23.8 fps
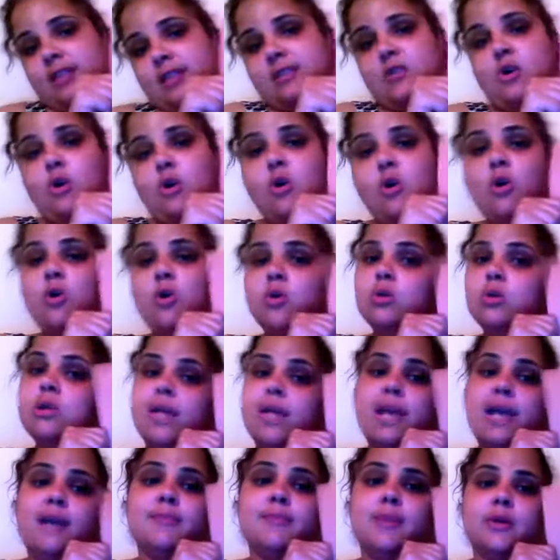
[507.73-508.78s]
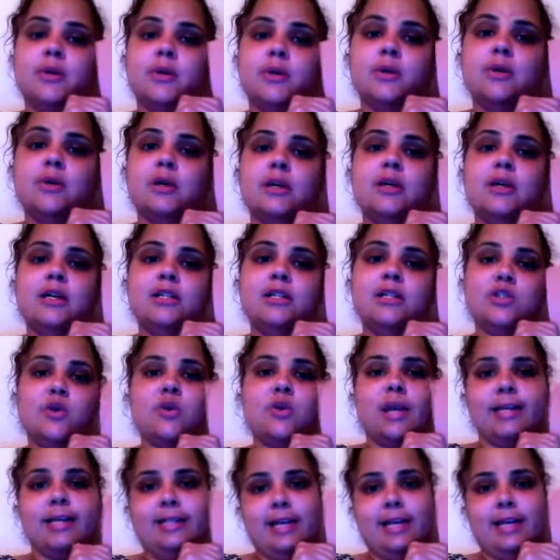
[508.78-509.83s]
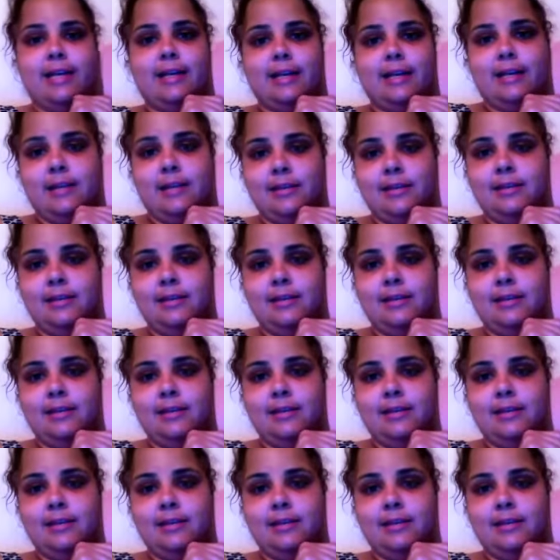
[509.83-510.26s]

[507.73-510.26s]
whole label its own identity.